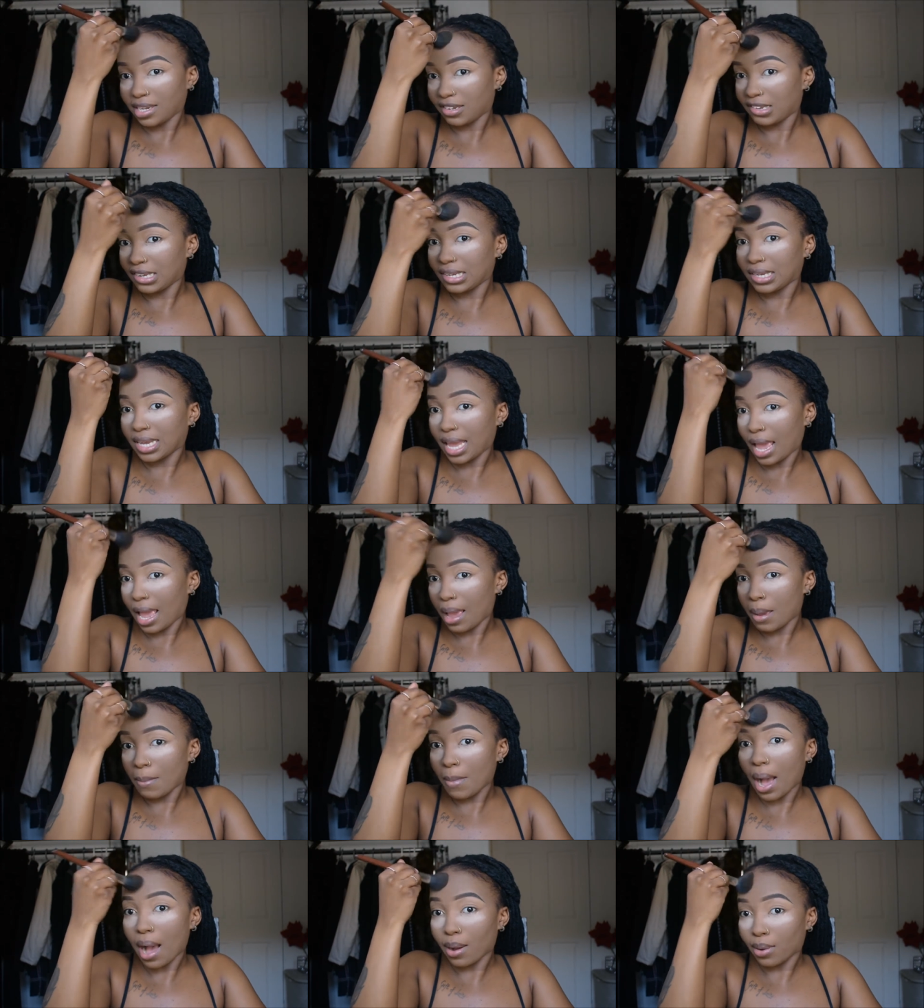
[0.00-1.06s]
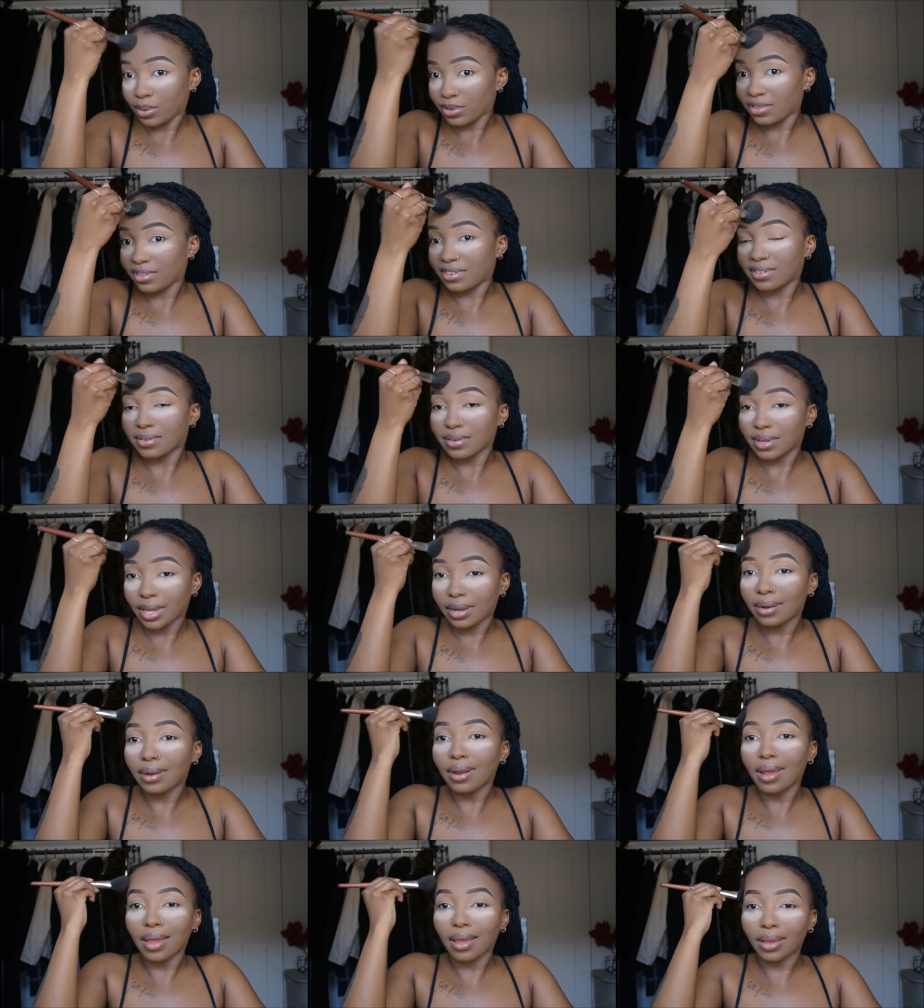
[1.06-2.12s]
she came out in
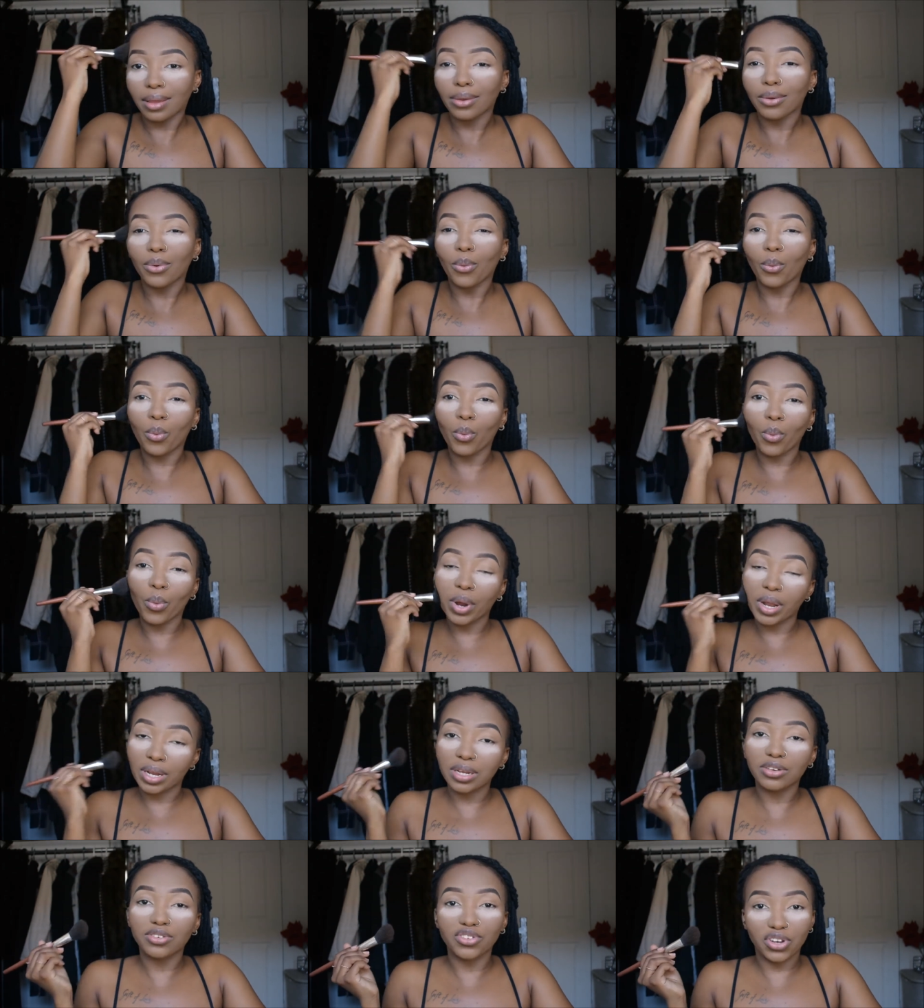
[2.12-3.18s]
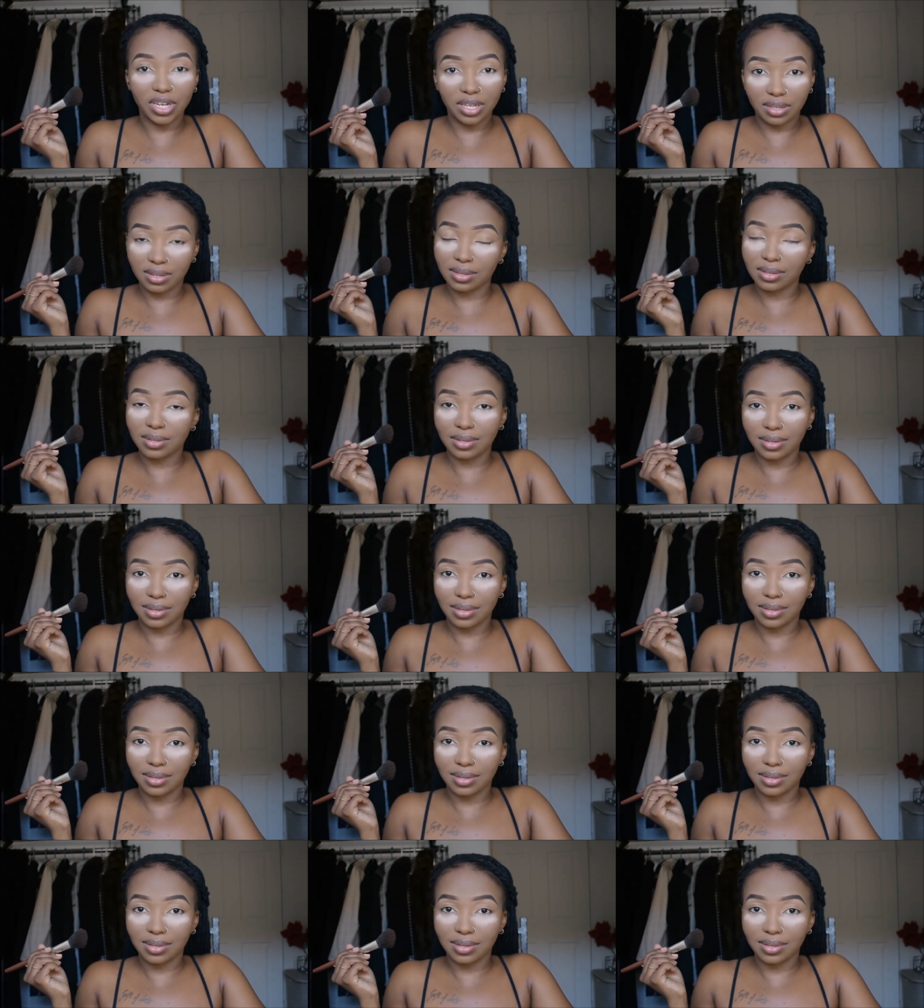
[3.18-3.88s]
a wedding dress.